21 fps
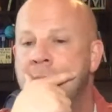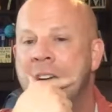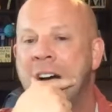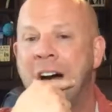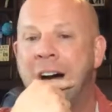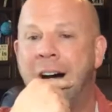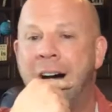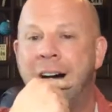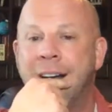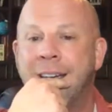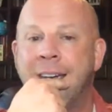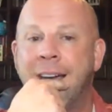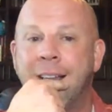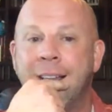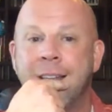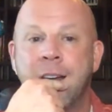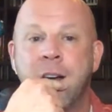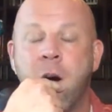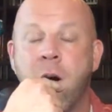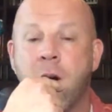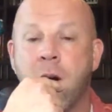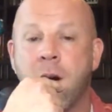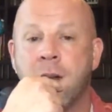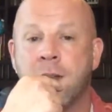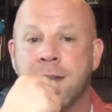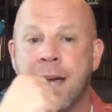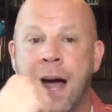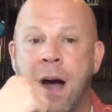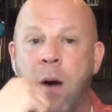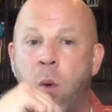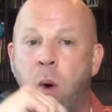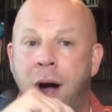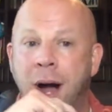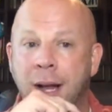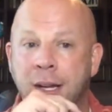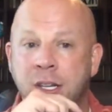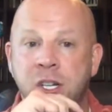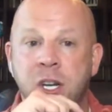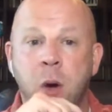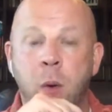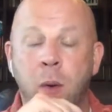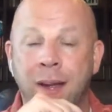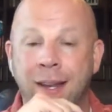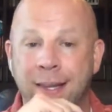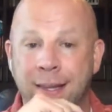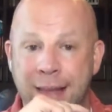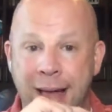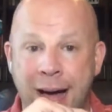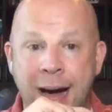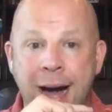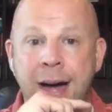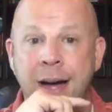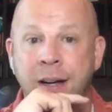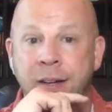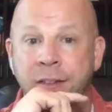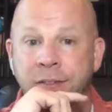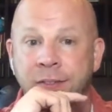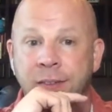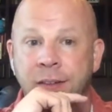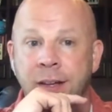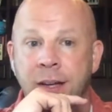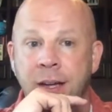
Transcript: Kelly Carnes, I watch going live.